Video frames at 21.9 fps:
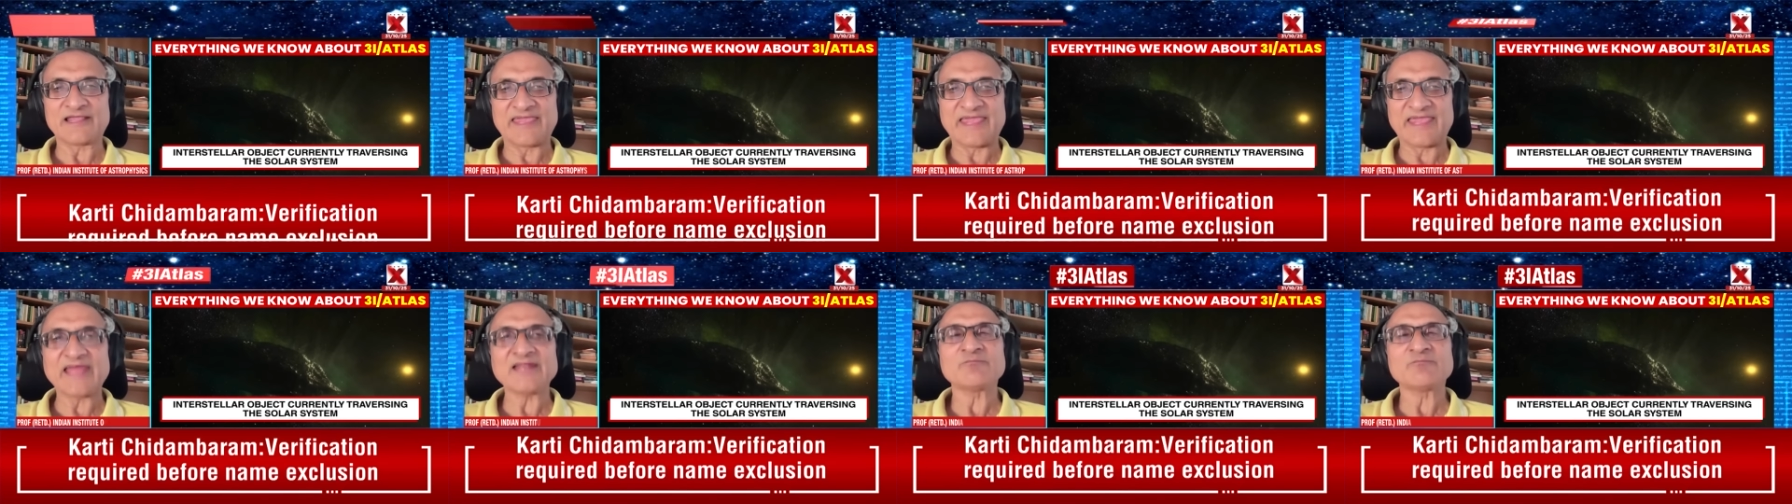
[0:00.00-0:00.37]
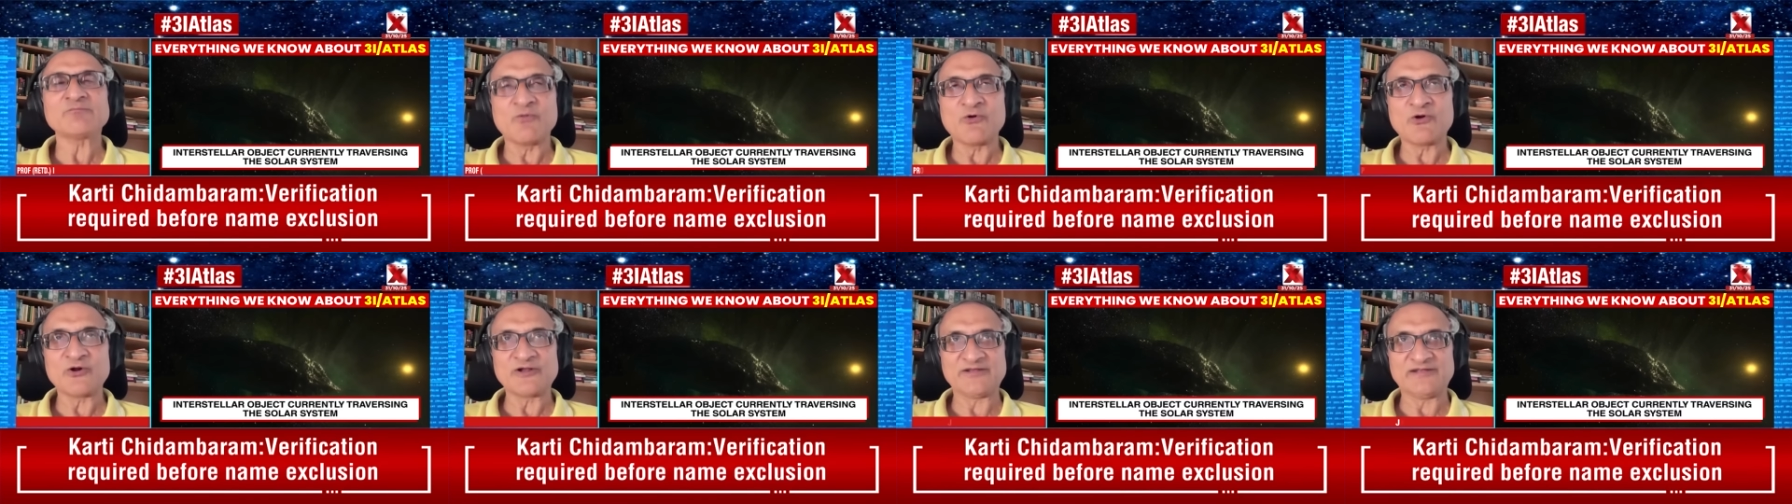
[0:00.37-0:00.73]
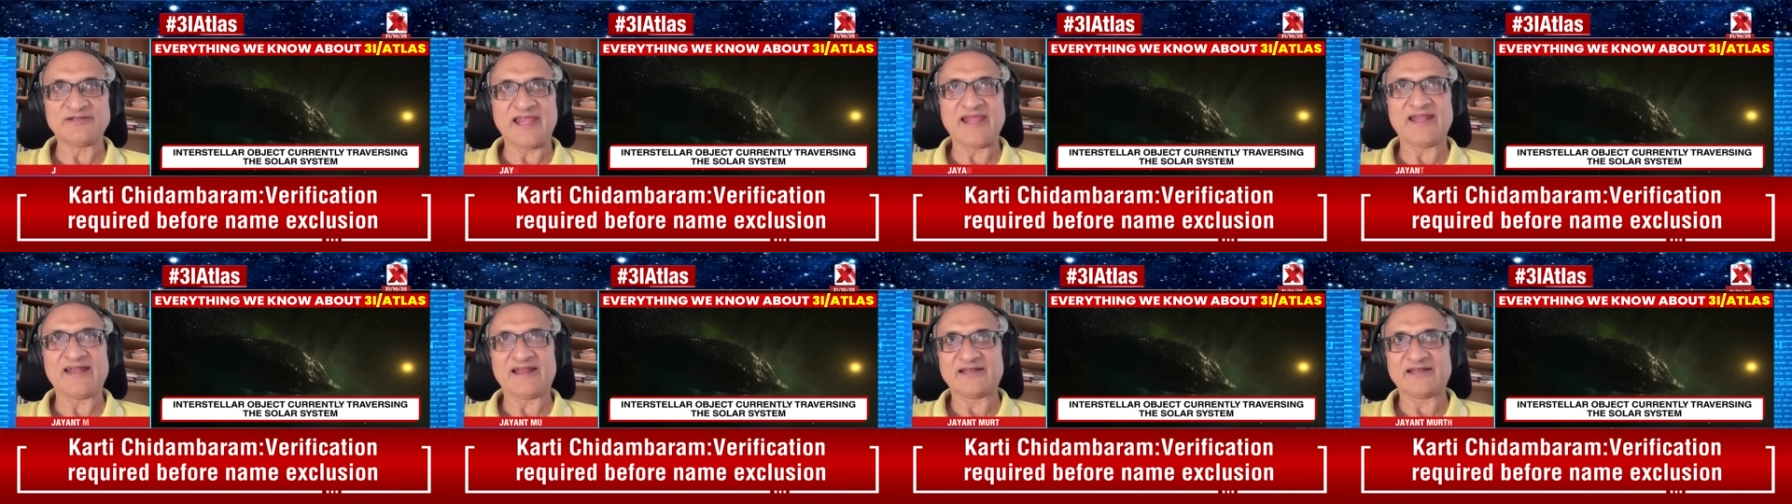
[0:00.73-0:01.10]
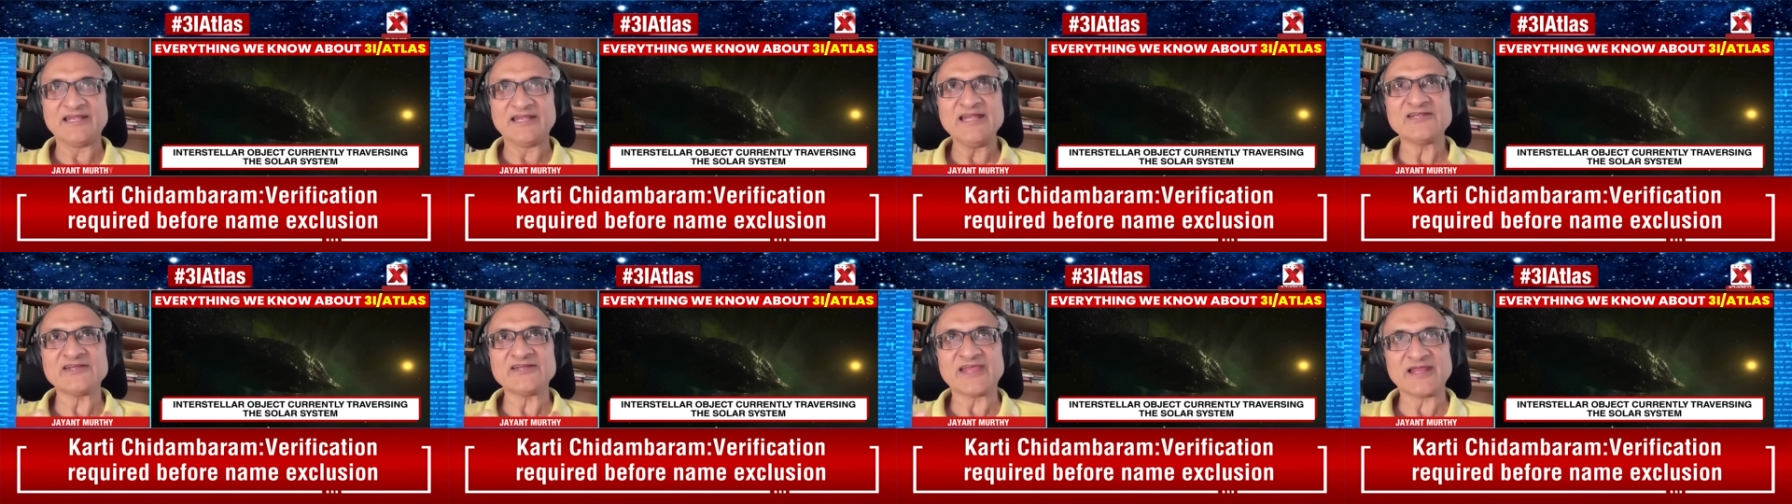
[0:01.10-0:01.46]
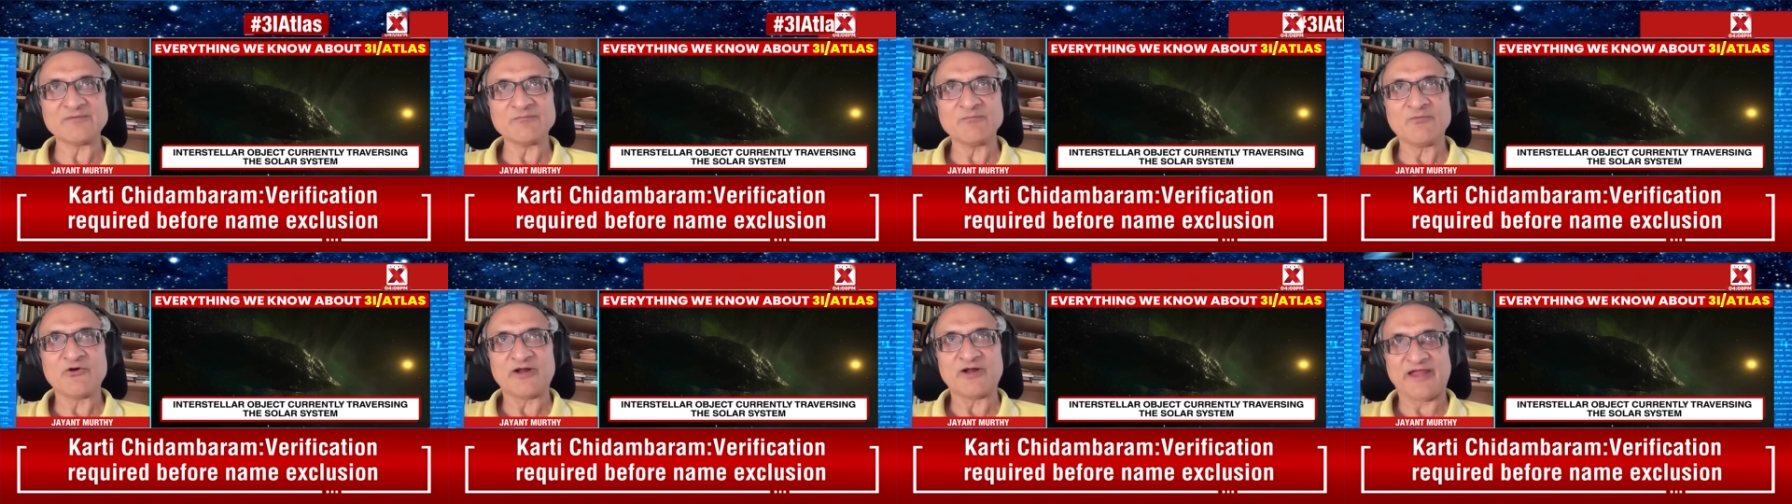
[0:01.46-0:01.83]
get more data. You need to get
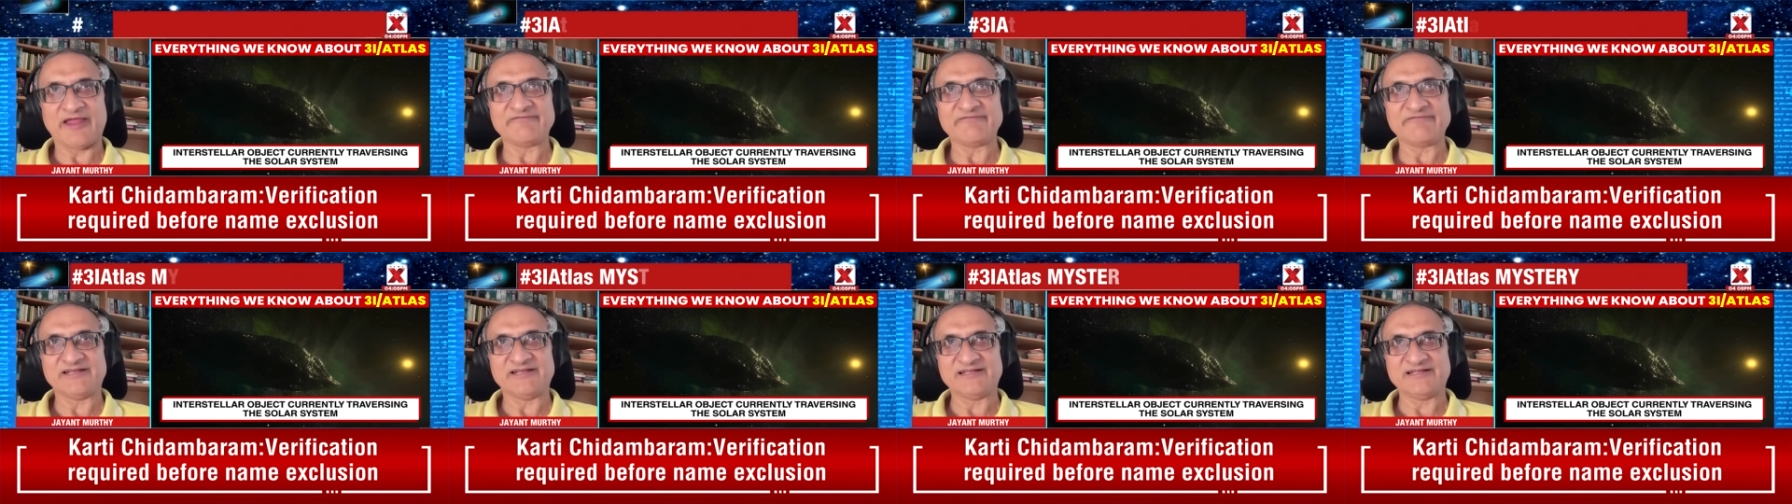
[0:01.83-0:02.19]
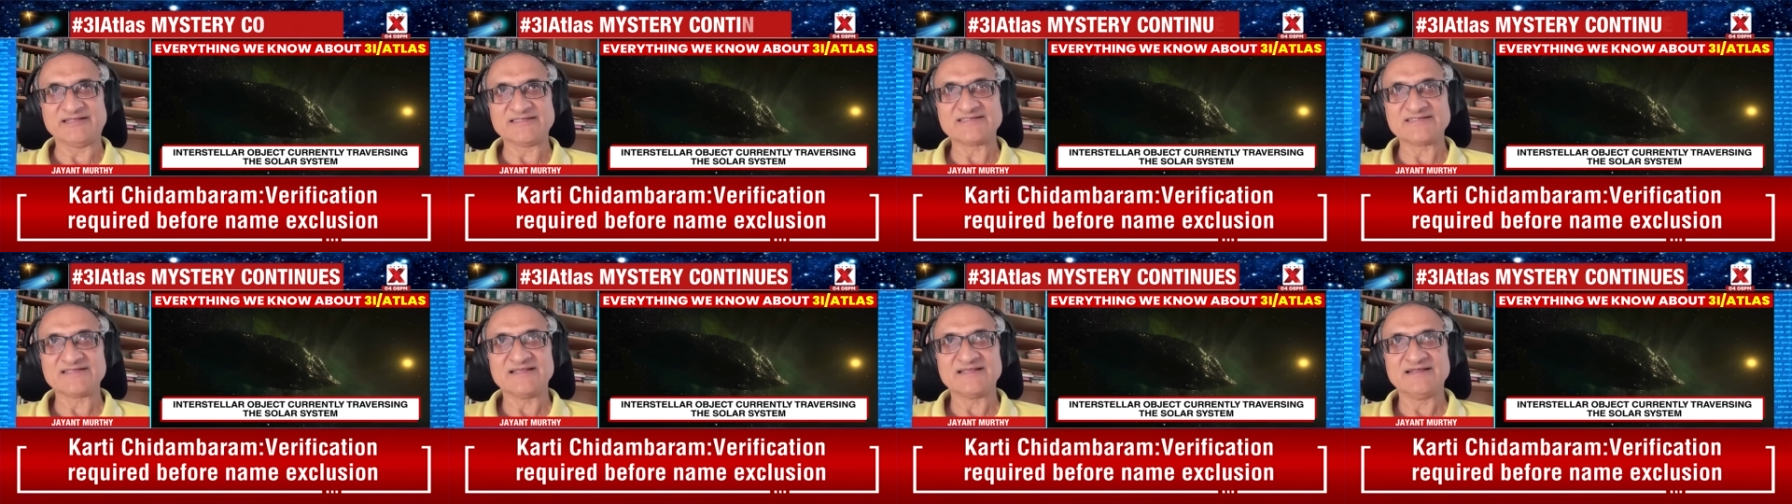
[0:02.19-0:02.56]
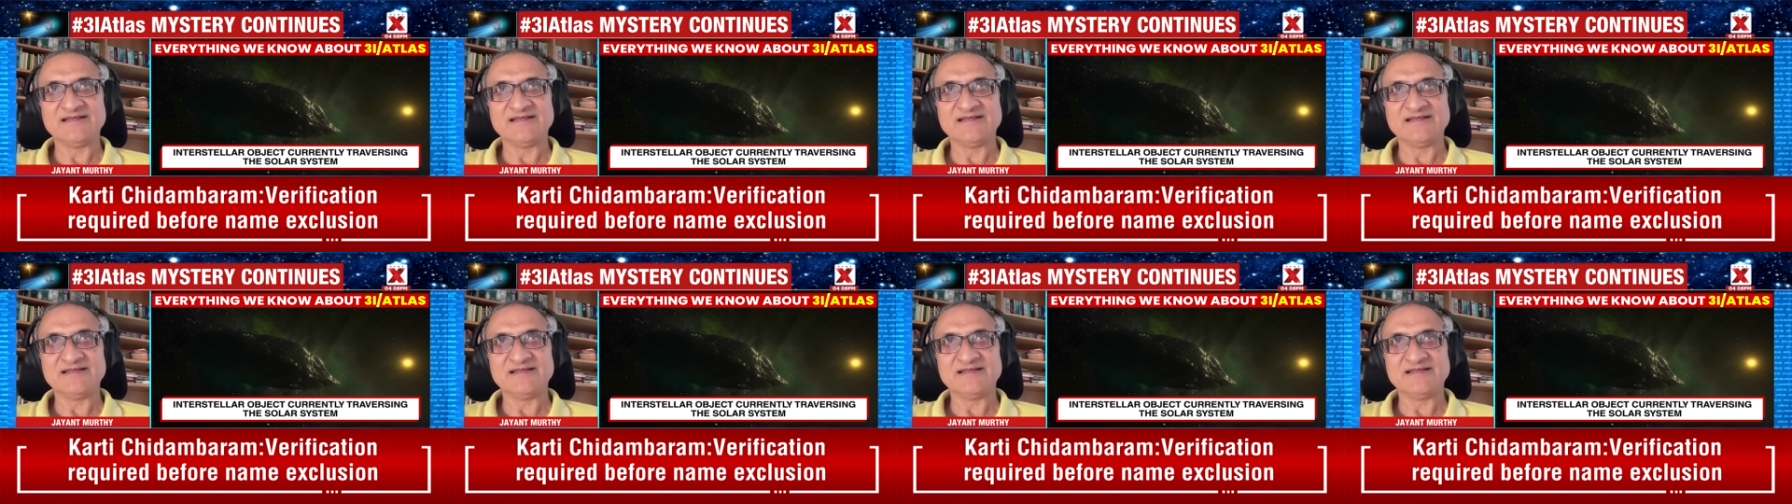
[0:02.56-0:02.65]
more evidence,